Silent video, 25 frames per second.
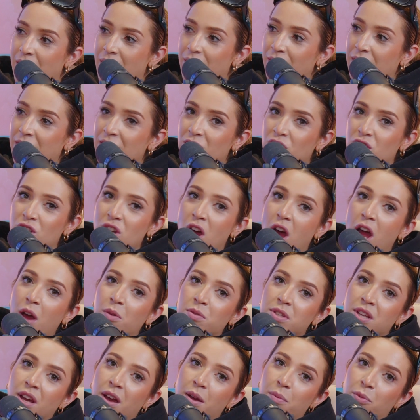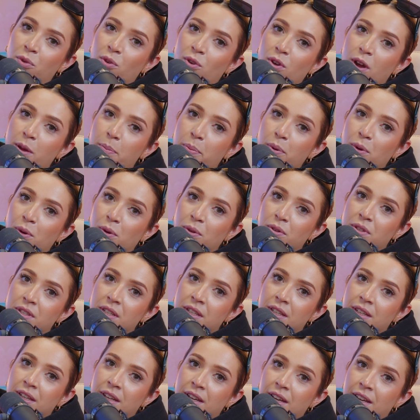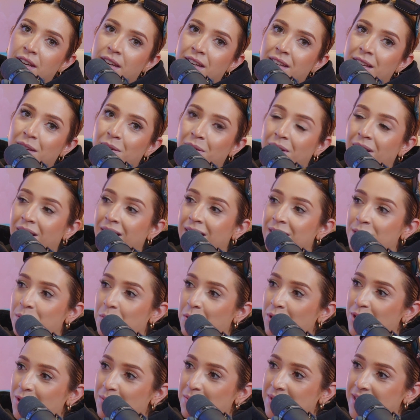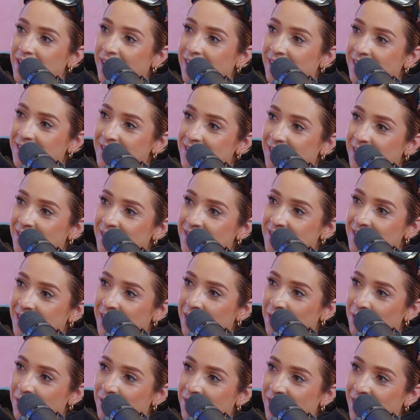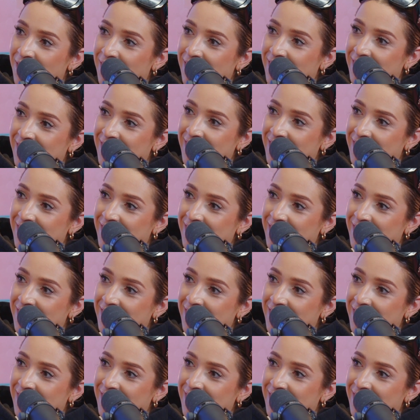and each night I was like, I'm crippled. You were like, let's watch some Selling Sunset, all right?